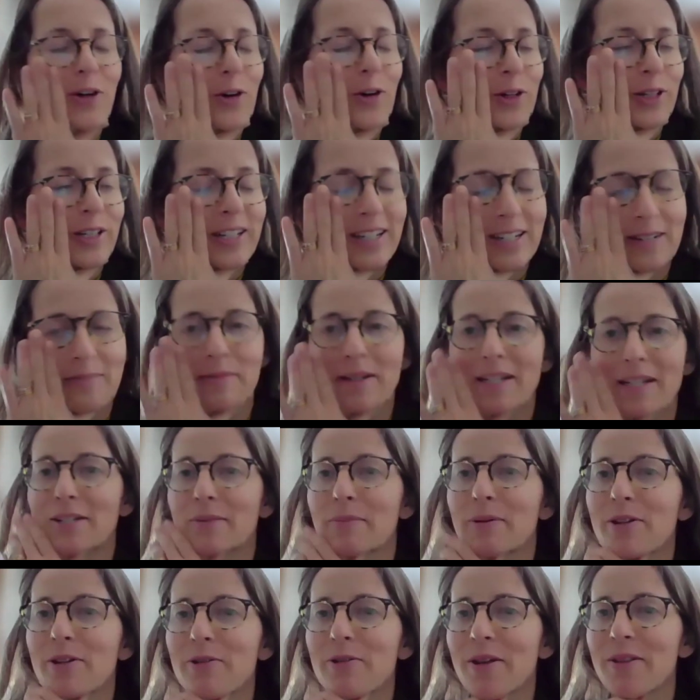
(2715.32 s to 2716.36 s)
totally didn't mean to
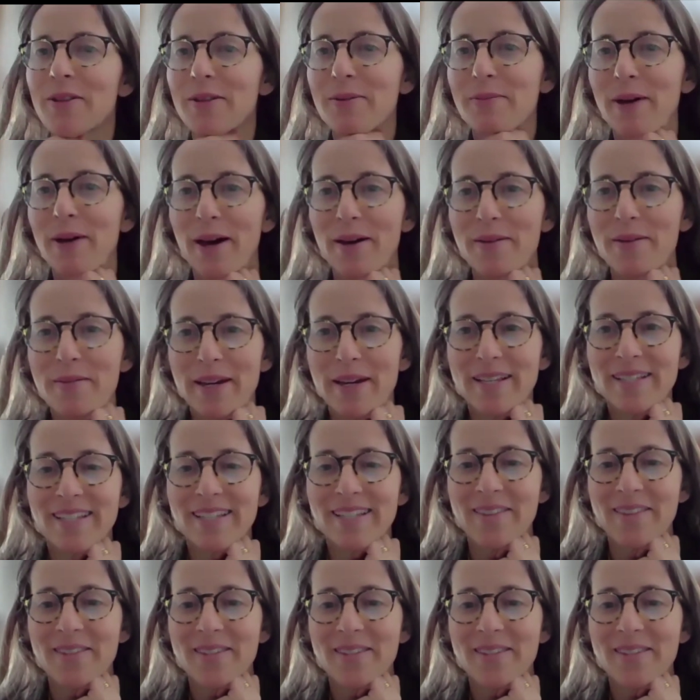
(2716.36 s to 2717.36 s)
put you on the spot. Makes sense.